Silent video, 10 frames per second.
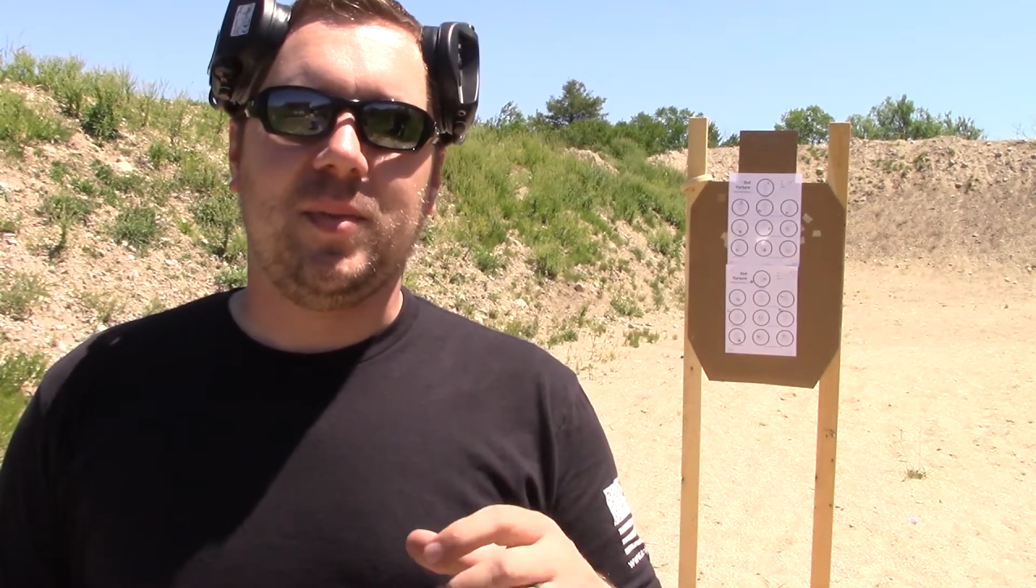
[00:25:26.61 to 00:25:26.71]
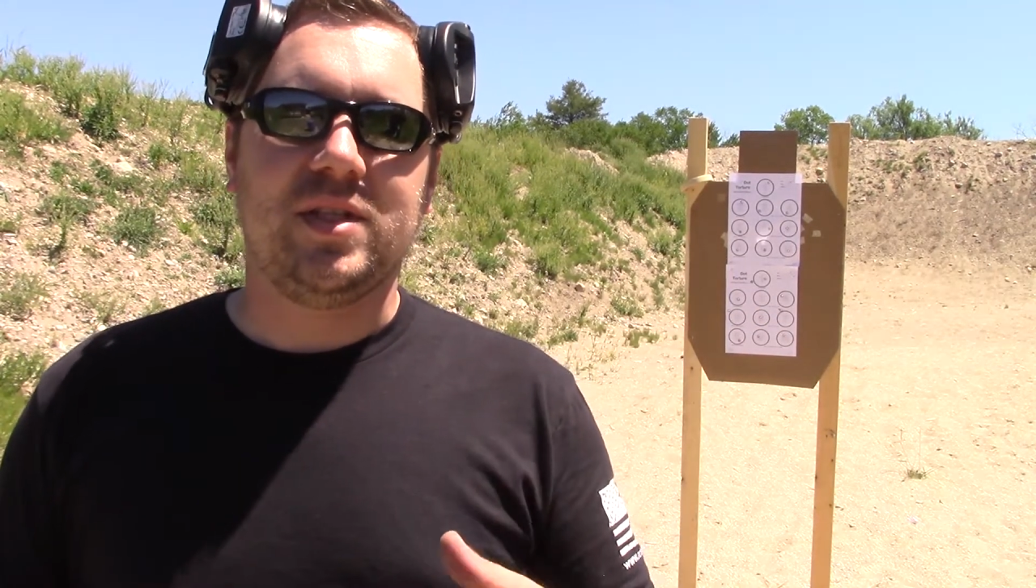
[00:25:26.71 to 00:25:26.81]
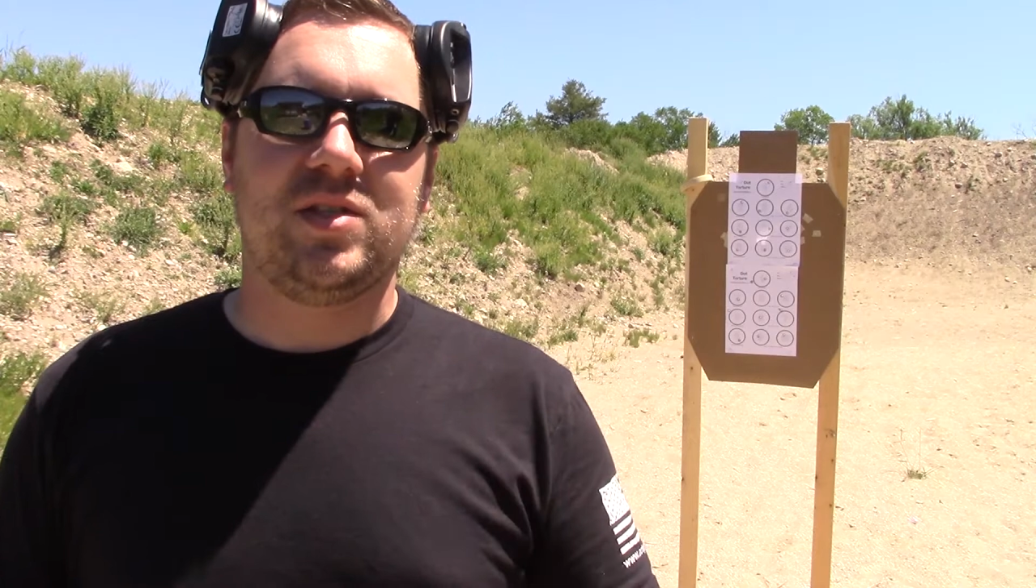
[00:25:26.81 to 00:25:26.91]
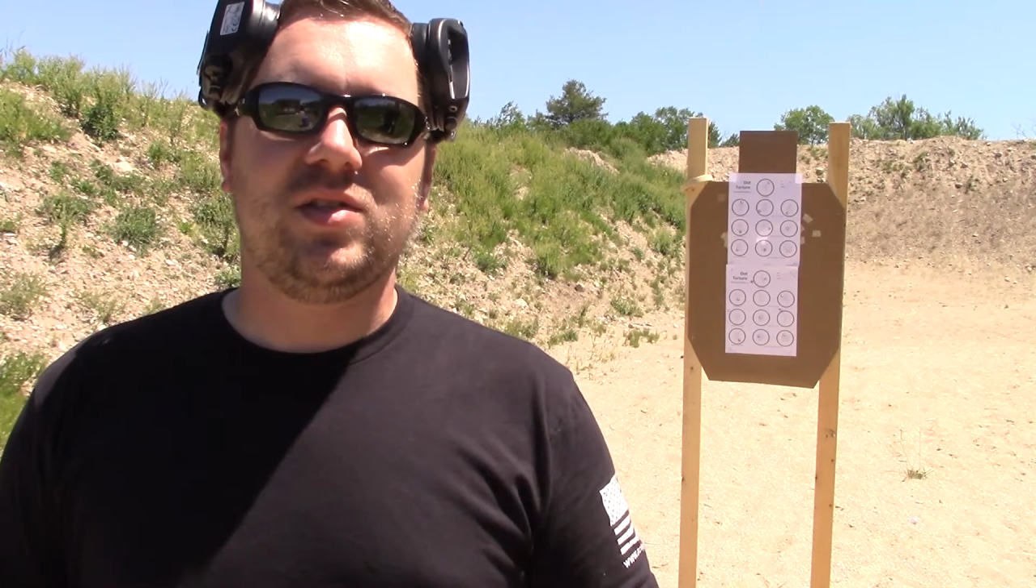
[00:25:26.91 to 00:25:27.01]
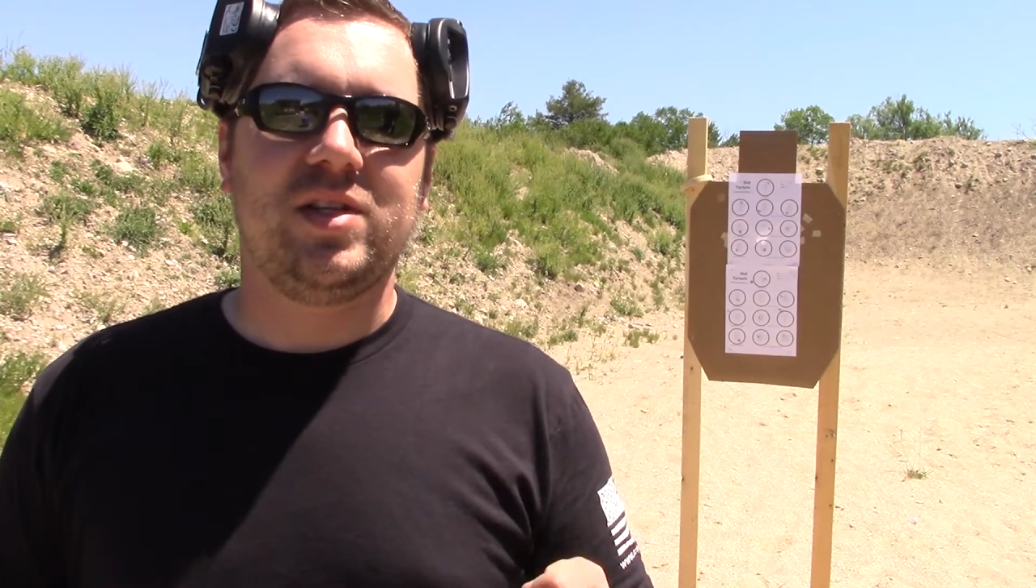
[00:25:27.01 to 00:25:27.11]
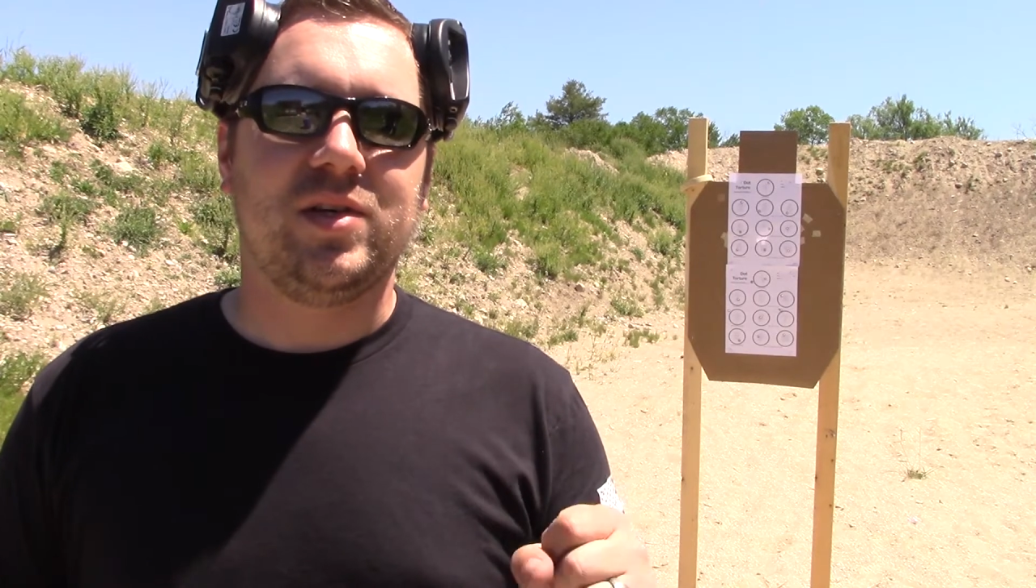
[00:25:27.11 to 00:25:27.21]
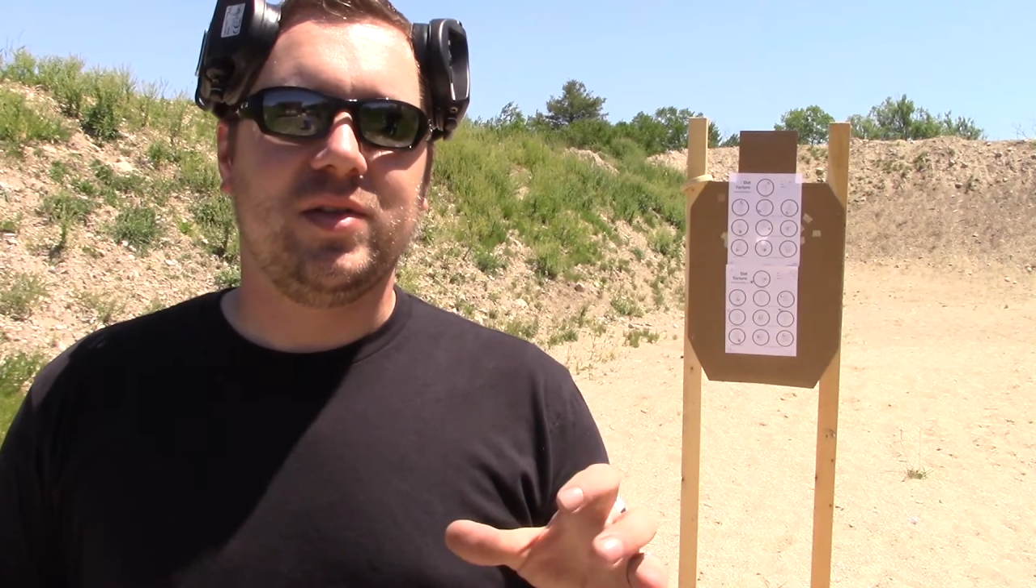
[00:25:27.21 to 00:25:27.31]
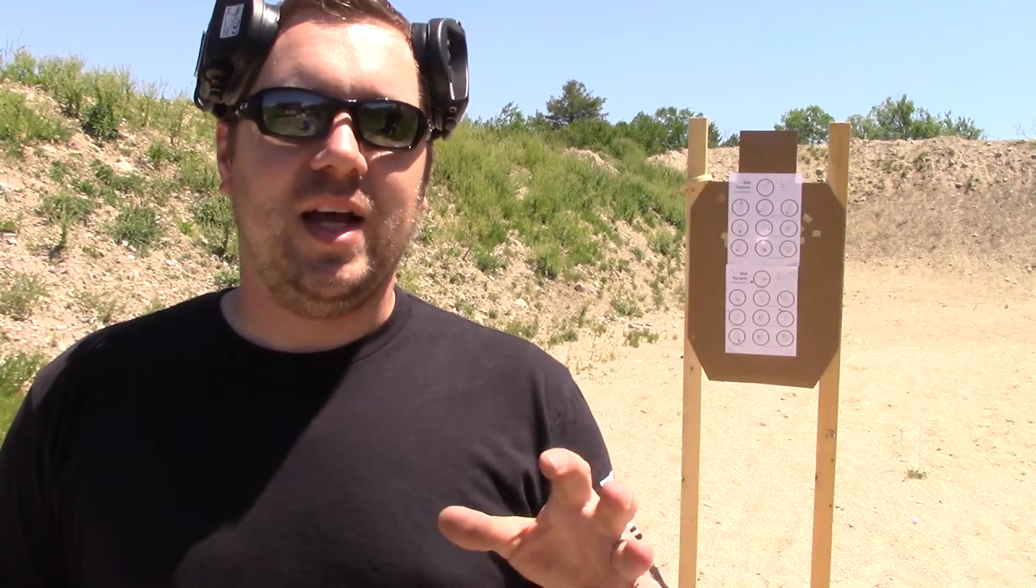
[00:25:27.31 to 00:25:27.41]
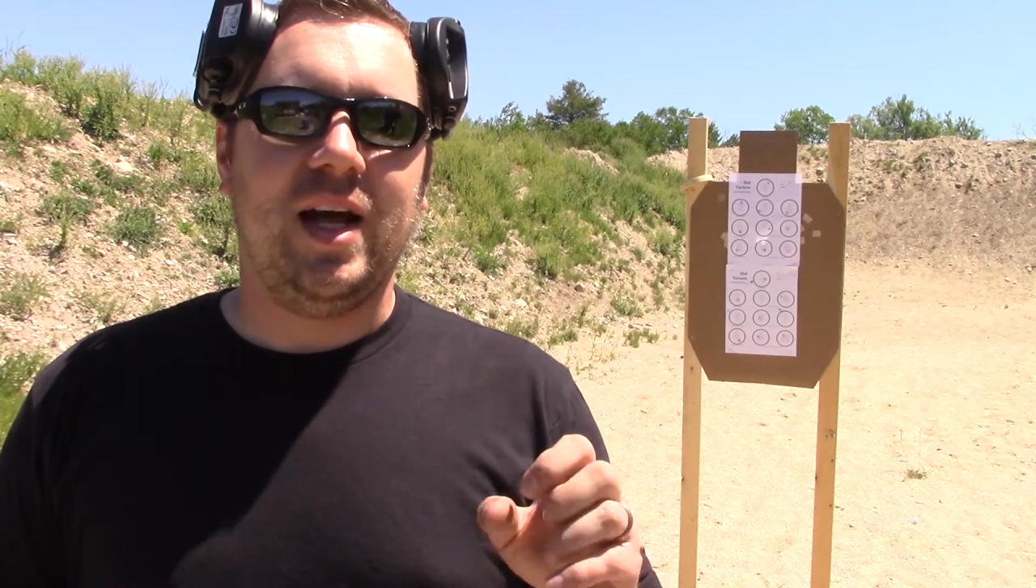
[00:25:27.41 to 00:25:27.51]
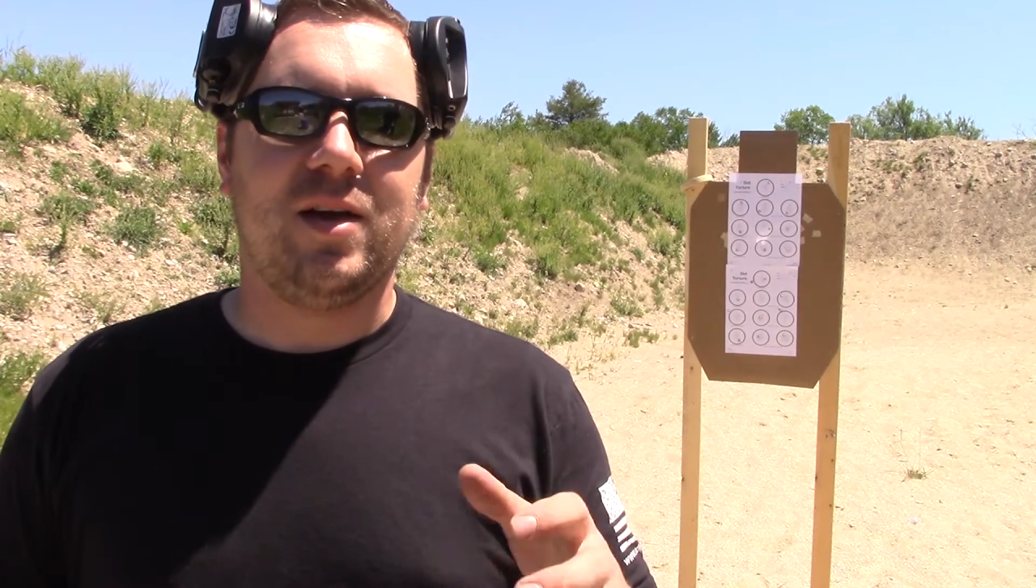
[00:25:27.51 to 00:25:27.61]
it's still
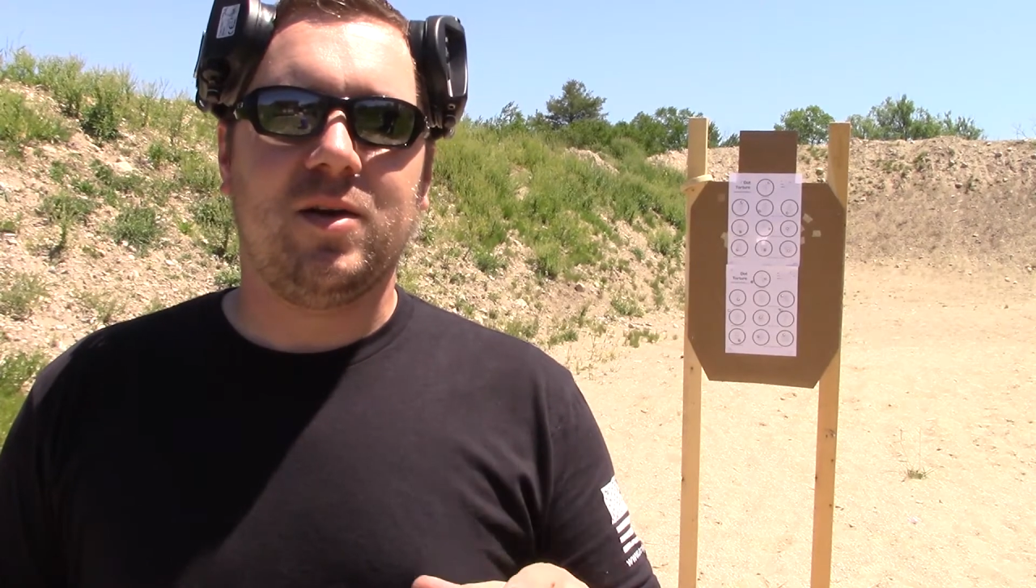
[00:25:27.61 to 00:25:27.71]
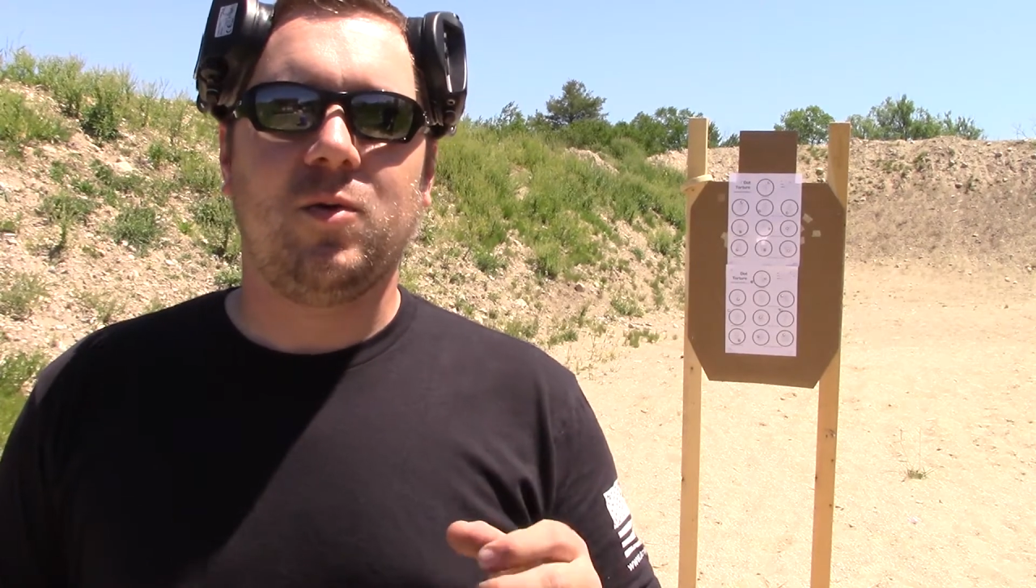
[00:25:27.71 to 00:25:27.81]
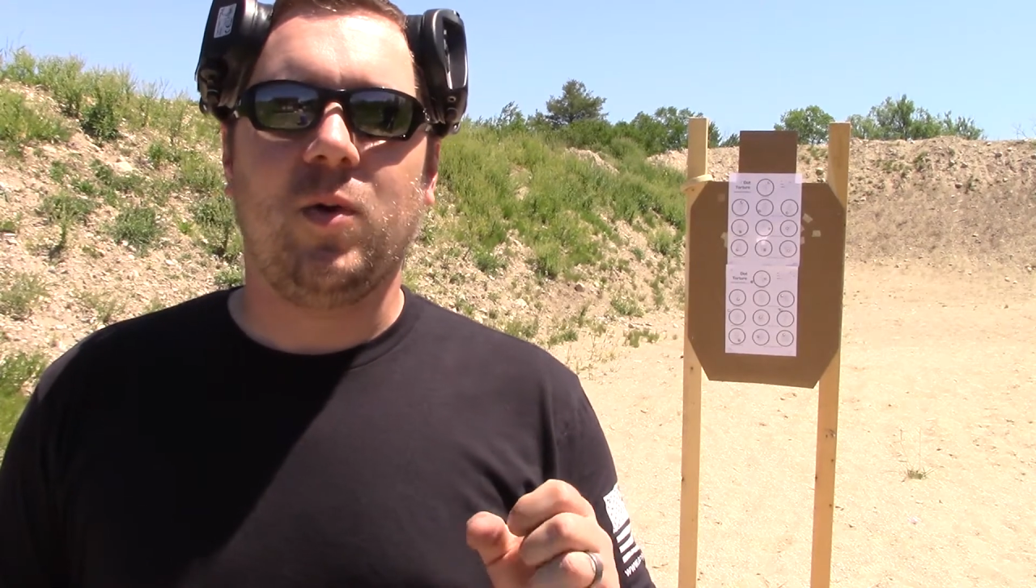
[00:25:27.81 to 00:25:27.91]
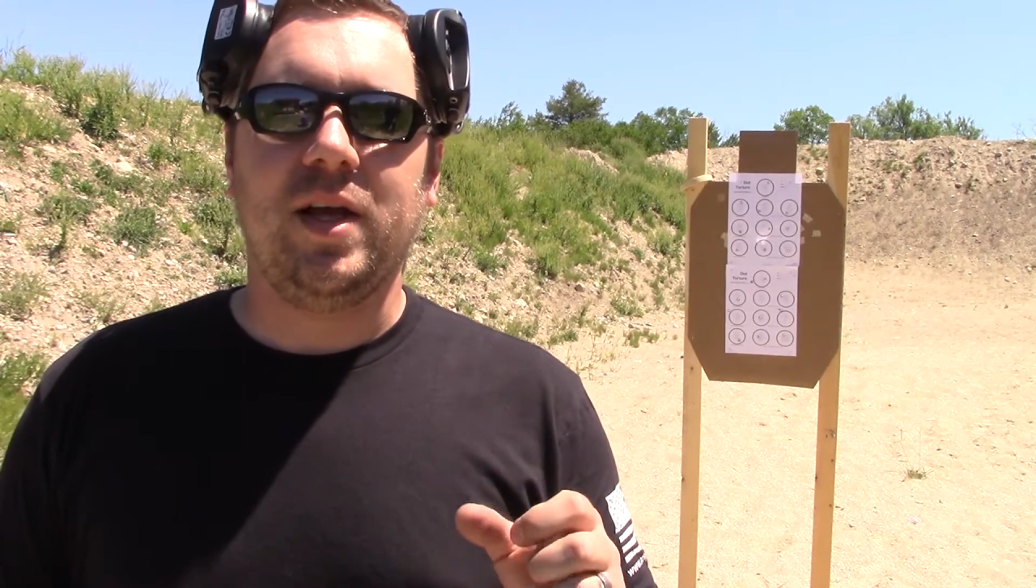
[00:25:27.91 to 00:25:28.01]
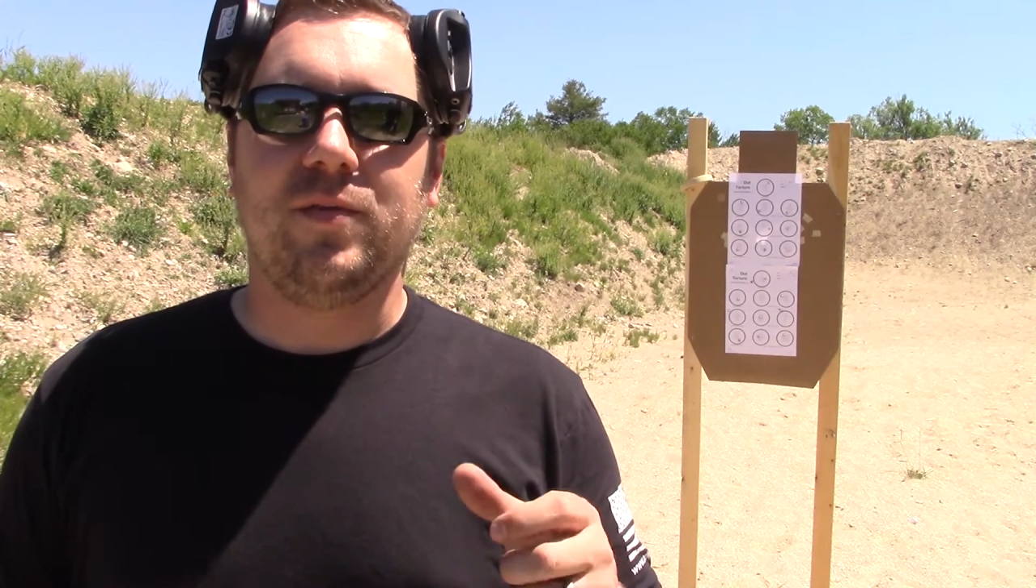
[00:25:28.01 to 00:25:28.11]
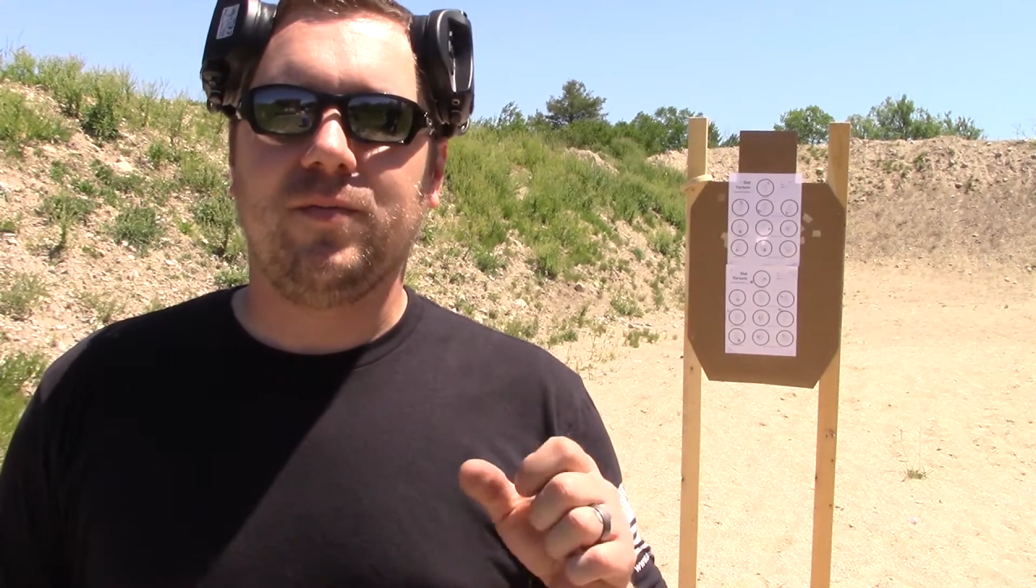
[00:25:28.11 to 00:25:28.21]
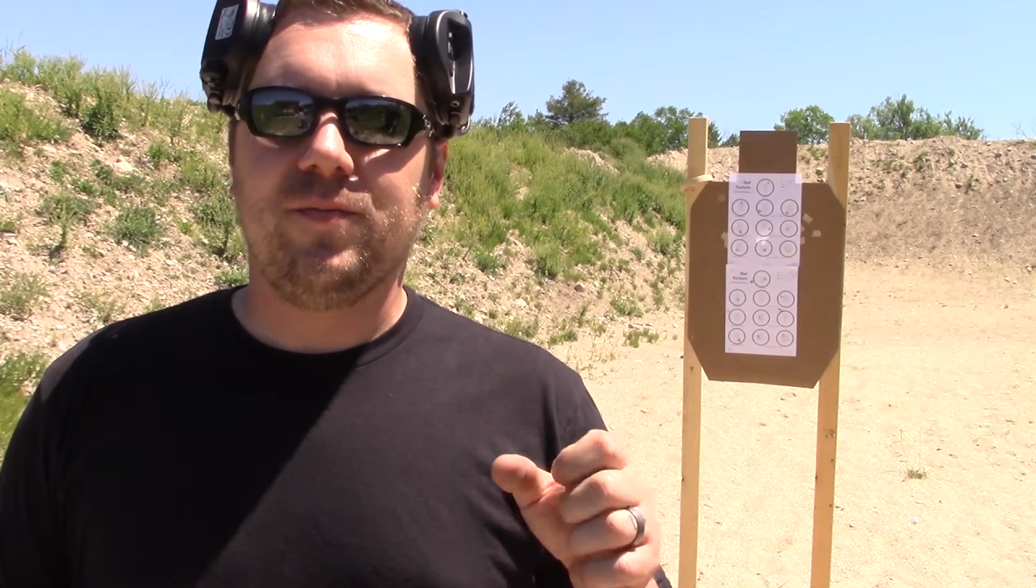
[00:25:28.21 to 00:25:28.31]
not quite